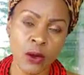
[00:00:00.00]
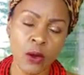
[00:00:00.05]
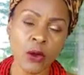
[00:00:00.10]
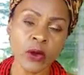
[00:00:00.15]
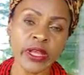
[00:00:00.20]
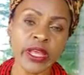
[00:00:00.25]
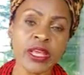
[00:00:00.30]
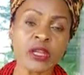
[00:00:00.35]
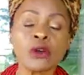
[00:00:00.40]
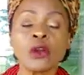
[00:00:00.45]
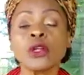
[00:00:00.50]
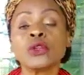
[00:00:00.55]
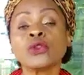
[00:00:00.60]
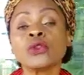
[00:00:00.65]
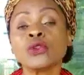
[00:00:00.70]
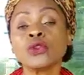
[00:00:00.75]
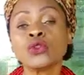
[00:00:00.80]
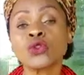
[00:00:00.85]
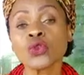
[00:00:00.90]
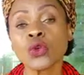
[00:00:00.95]
Okay, not
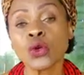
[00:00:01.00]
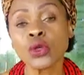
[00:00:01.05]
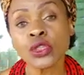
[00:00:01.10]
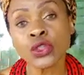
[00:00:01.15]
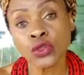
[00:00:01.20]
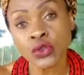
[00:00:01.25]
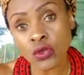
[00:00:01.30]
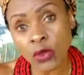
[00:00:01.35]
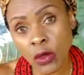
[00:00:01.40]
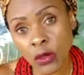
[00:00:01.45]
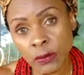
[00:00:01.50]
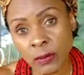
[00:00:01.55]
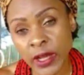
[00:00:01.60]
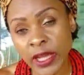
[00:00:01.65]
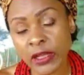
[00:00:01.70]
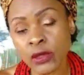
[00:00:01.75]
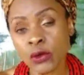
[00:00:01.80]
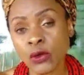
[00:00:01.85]
the source taught by